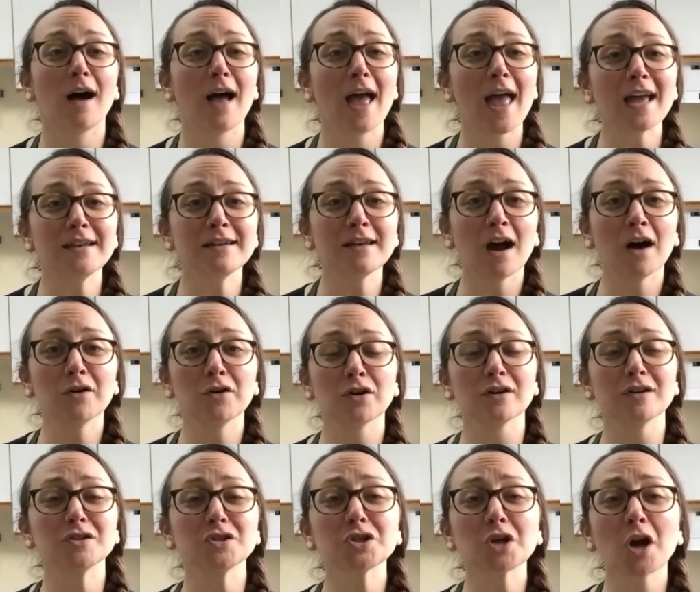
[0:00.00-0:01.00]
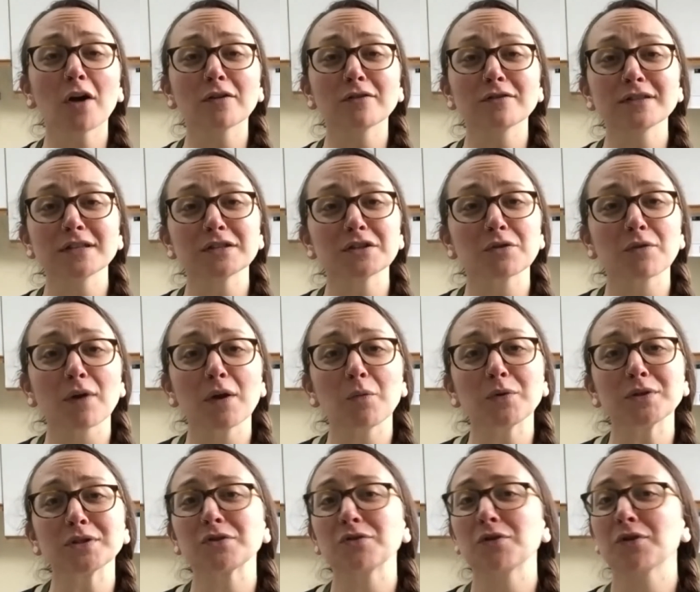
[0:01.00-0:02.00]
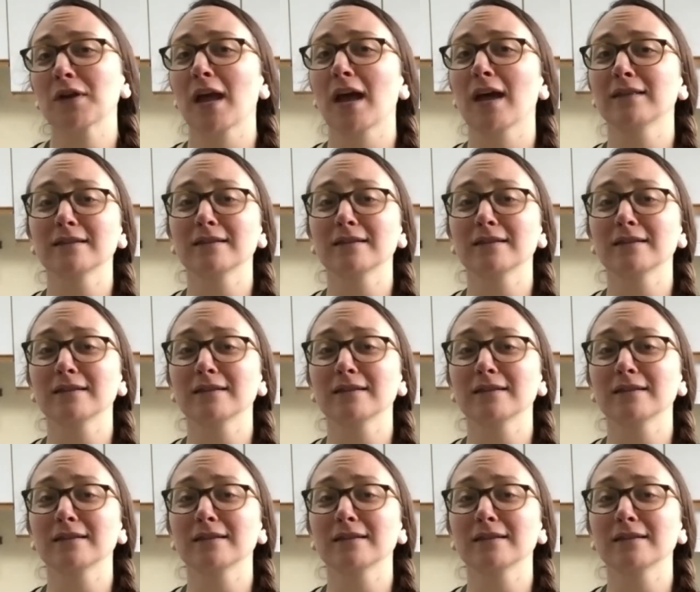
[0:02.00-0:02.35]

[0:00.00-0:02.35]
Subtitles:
End Hunger in Charles is a great one to look at.